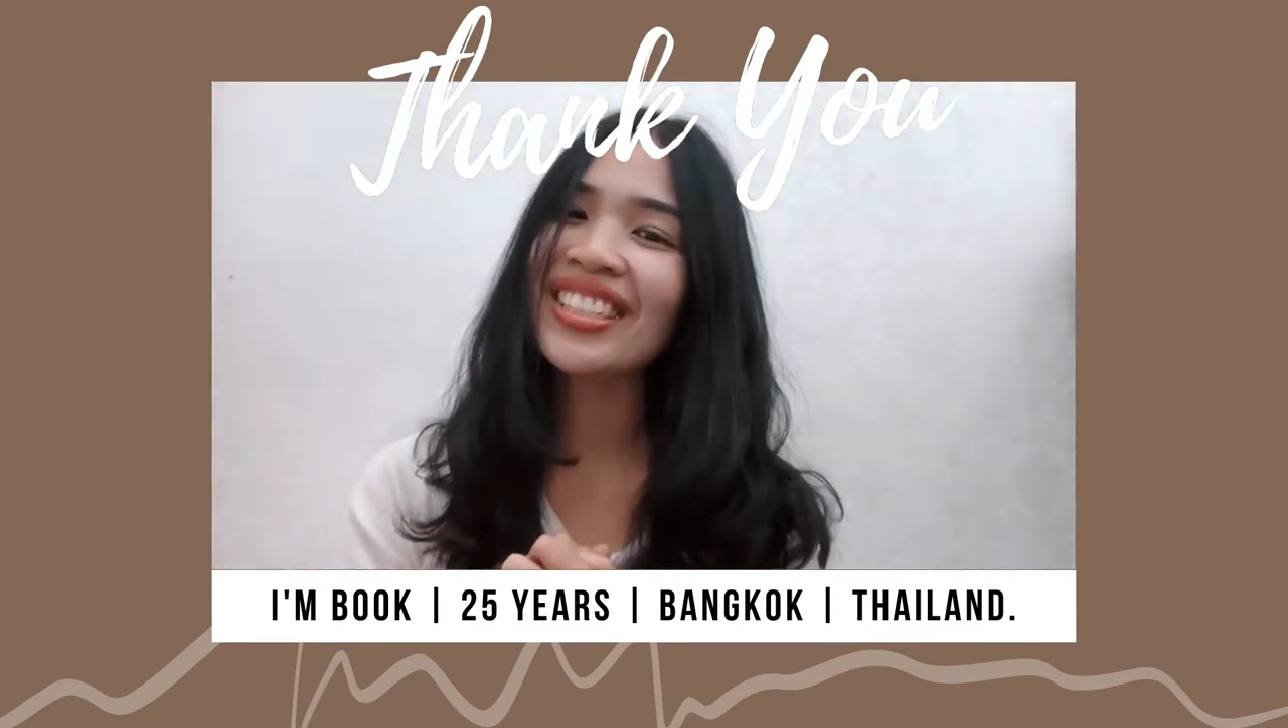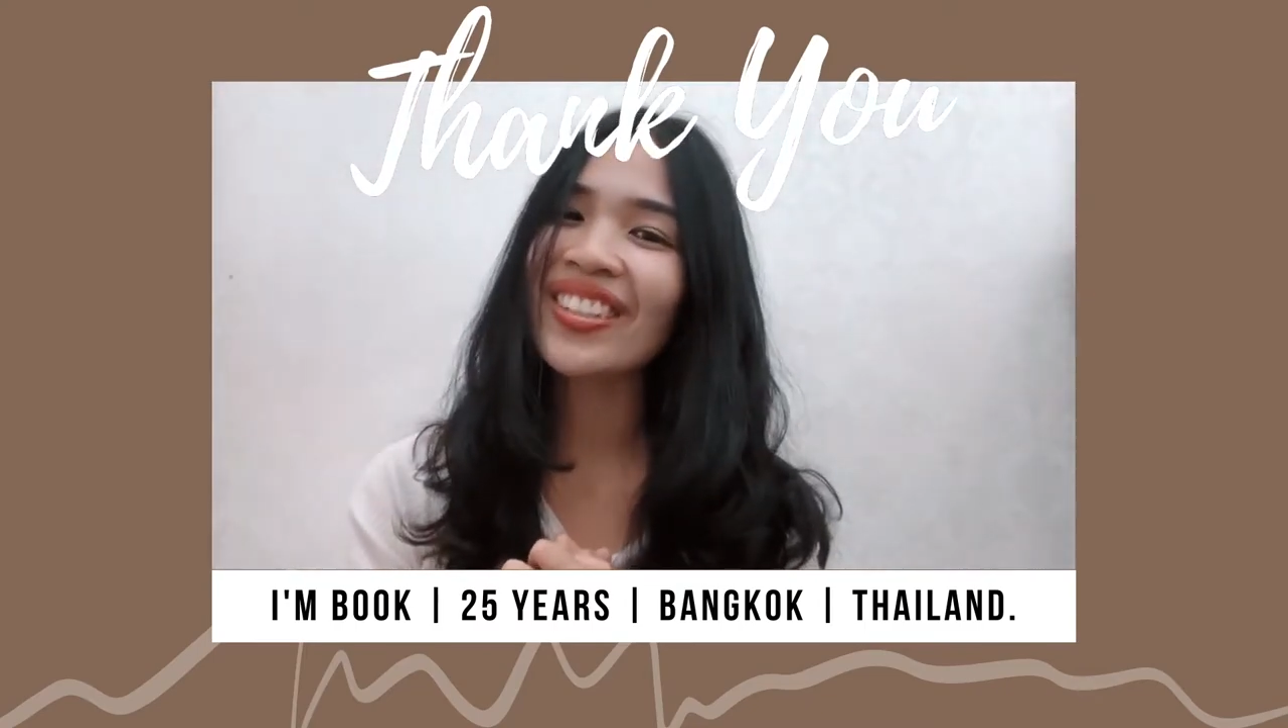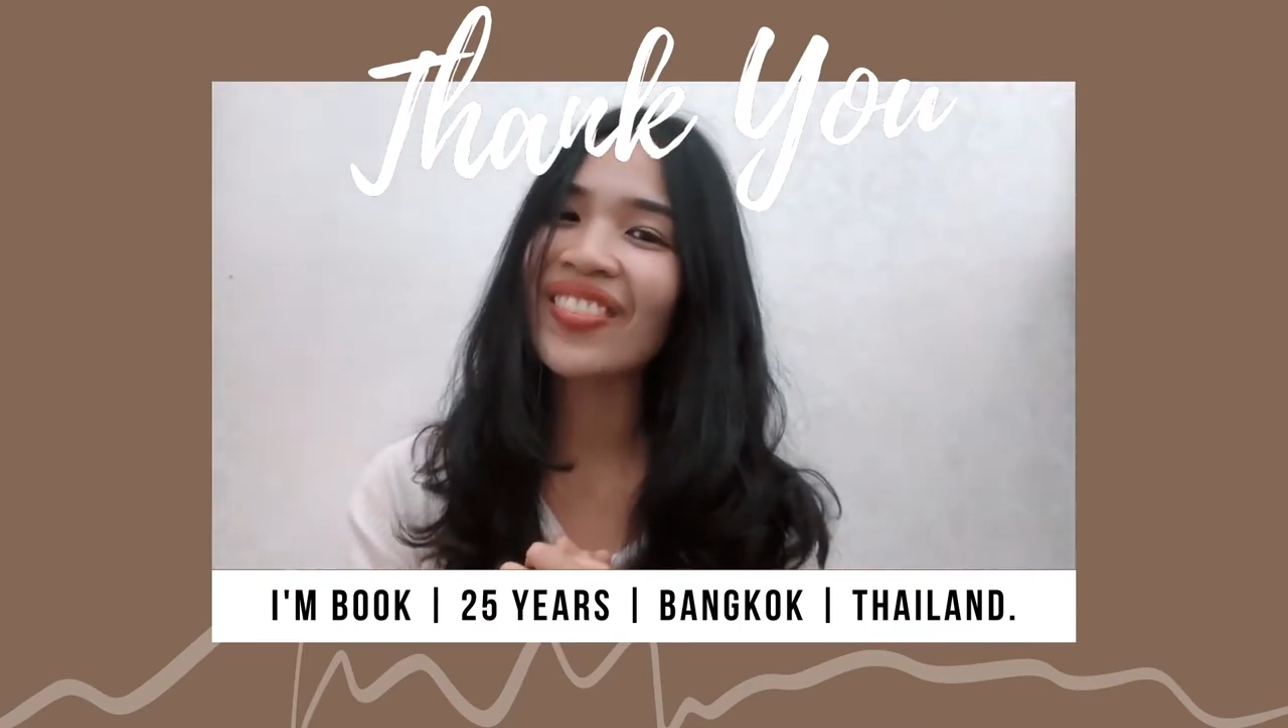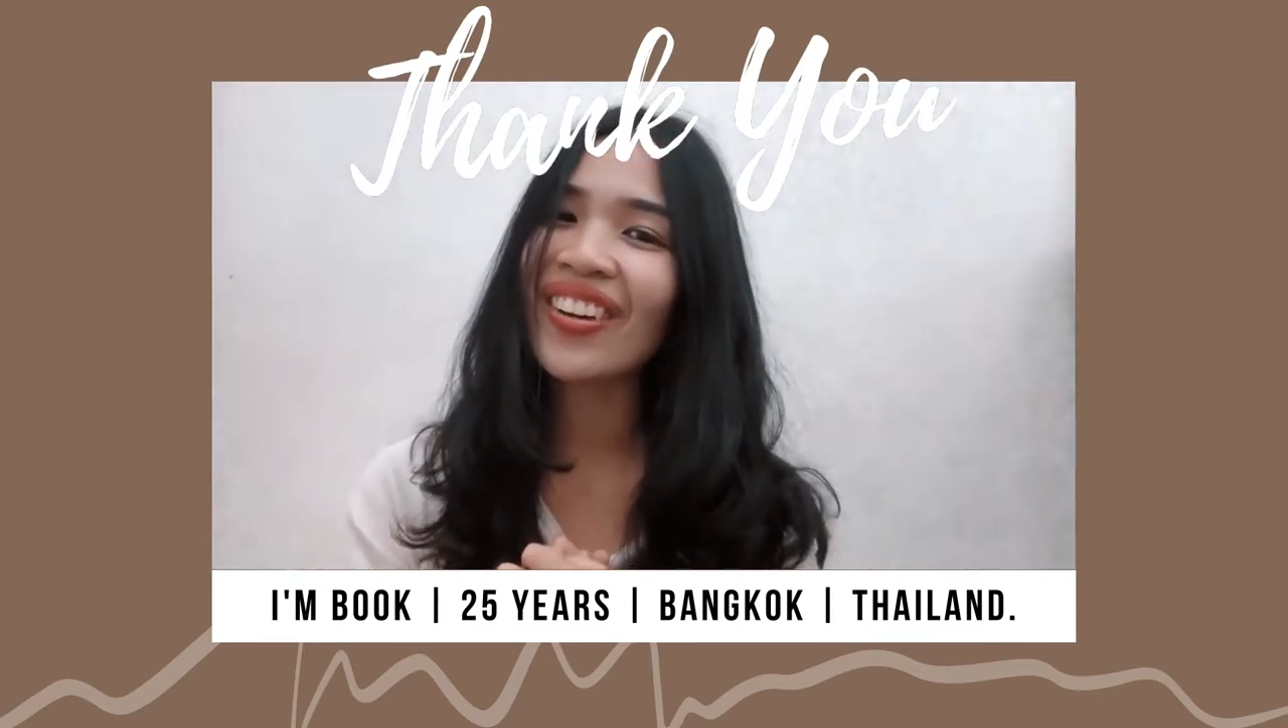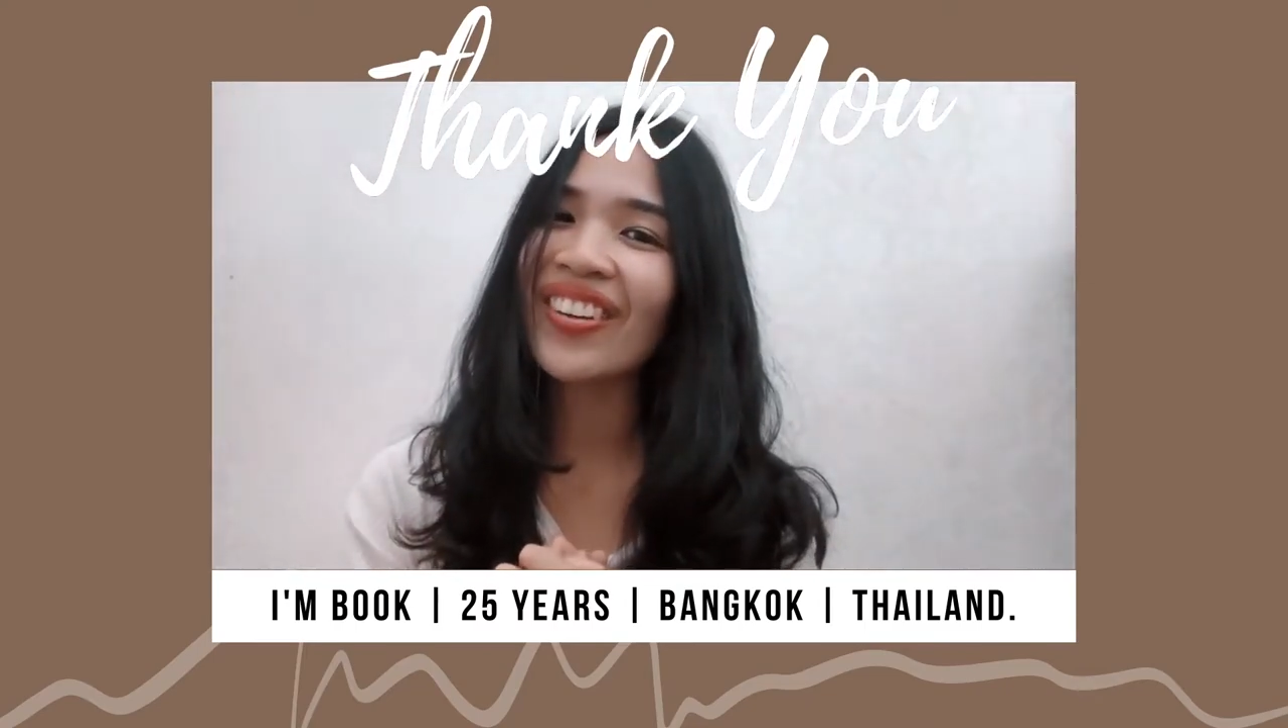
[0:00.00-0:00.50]

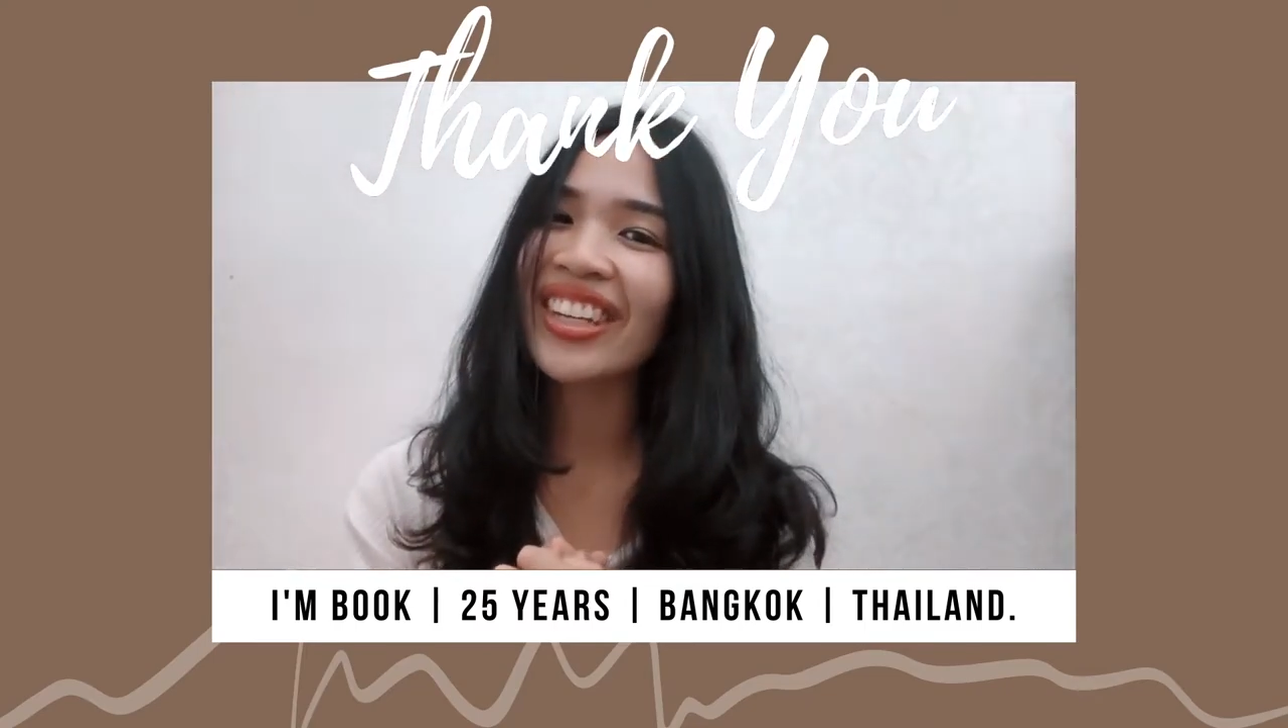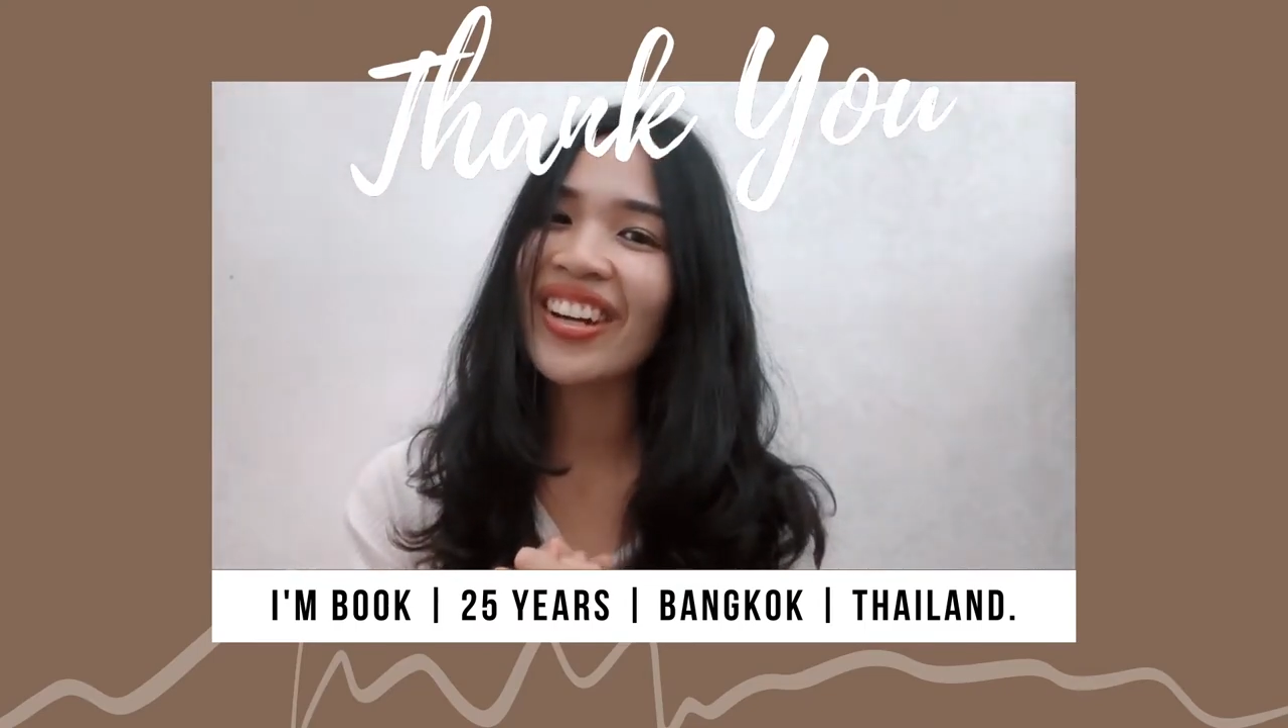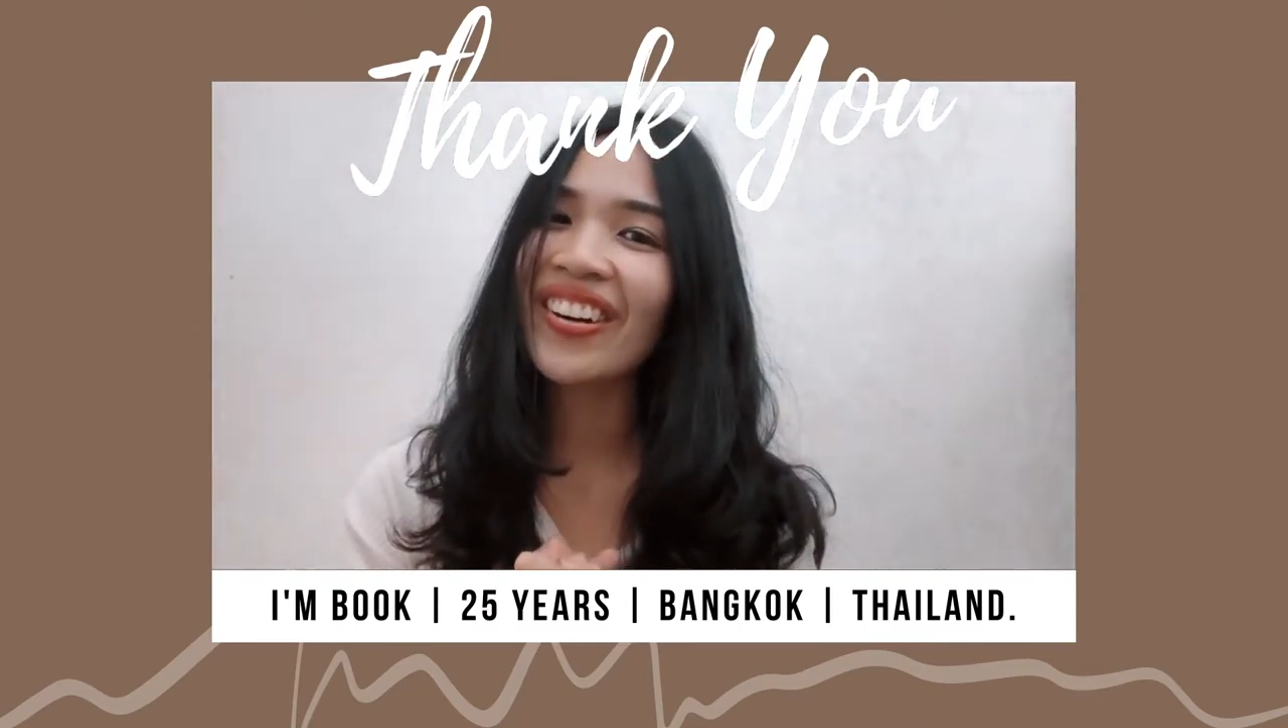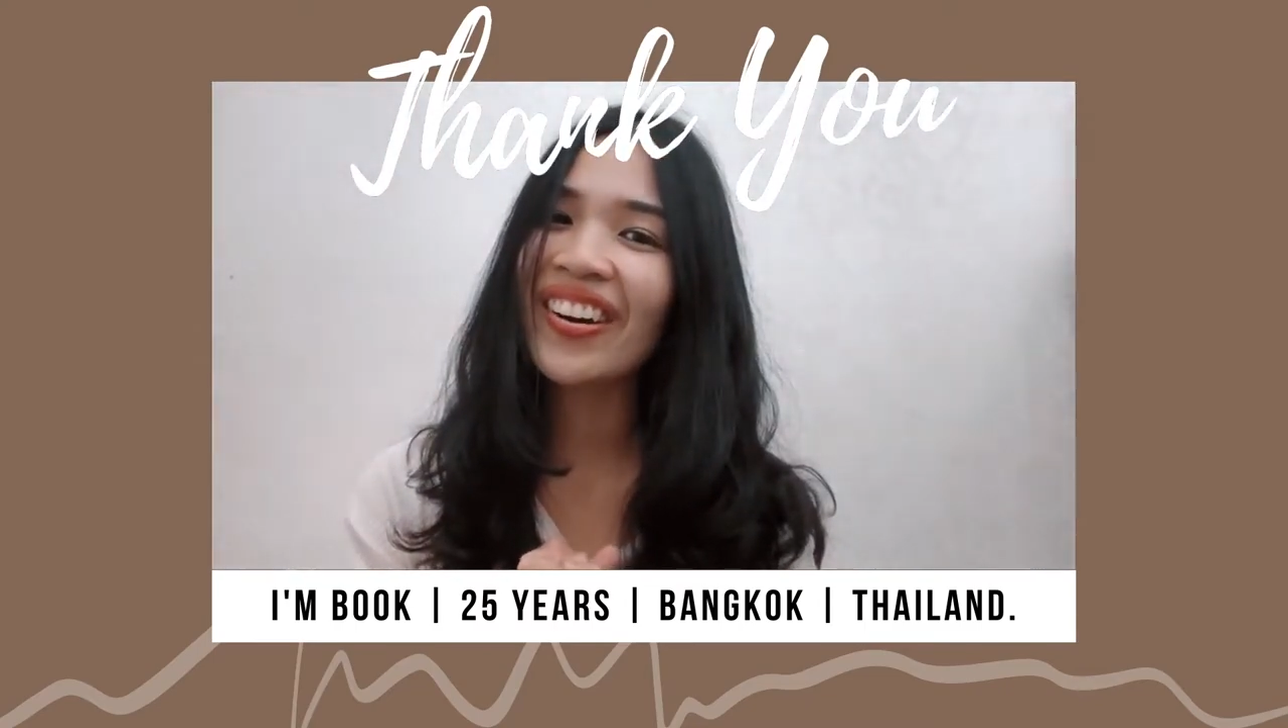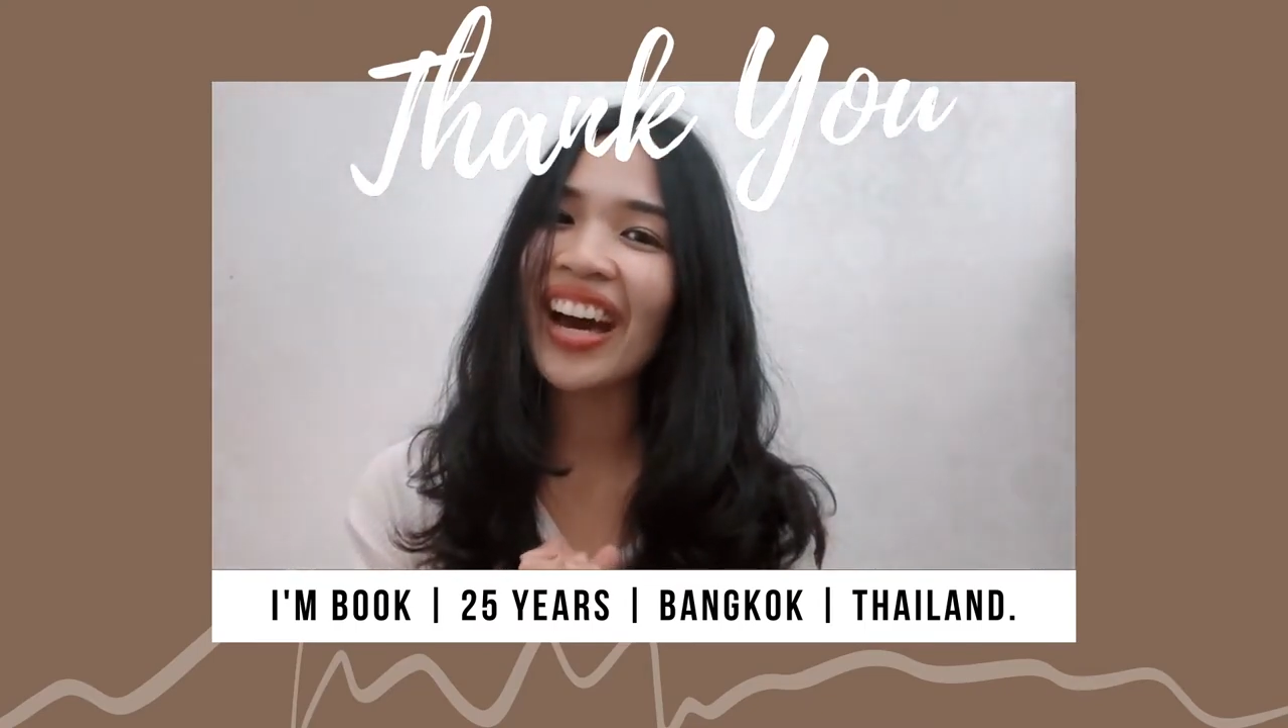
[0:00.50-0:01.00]
my video